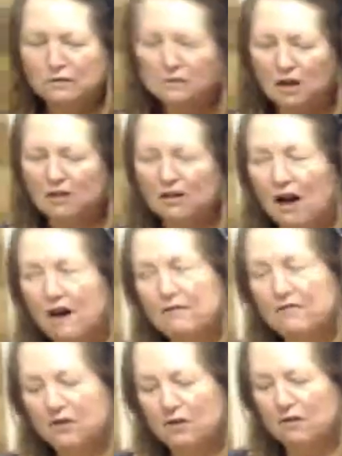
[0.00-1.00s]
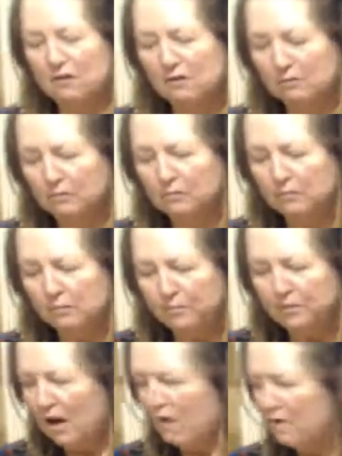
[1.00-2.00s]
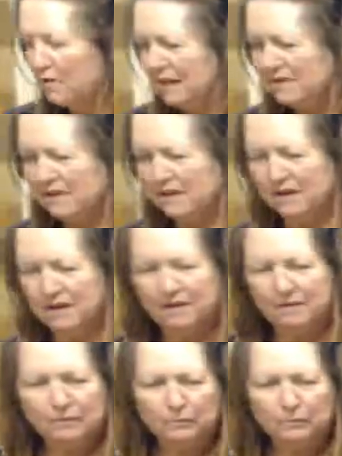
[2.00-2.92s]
A lot of food. A lot of oh, food. Oh, that's not it.